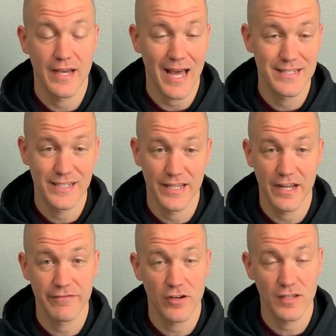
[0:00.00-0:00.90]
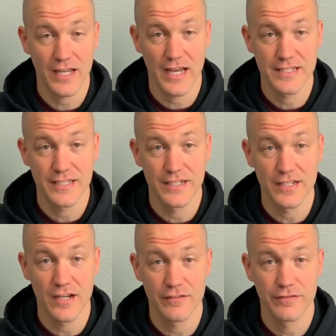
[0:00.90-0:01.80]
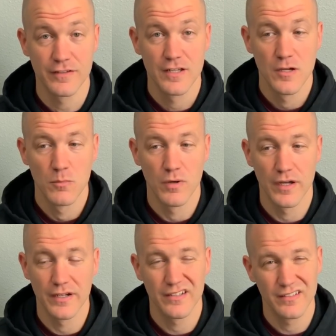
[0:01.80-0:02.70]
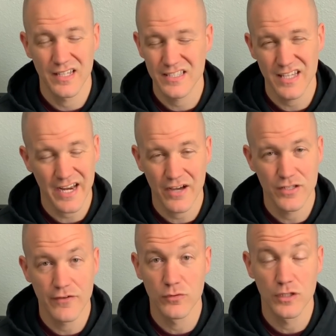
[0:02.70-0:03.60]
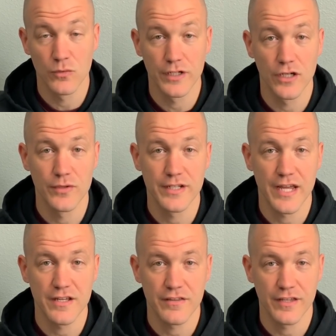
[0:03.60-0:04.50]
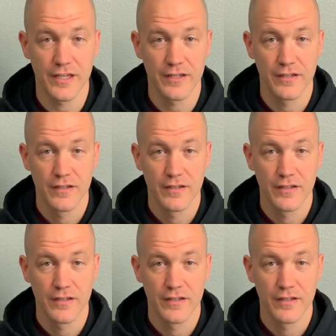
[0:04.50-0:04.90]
I did. I felt like I did enough, but that's not how you ever really want to go into anything.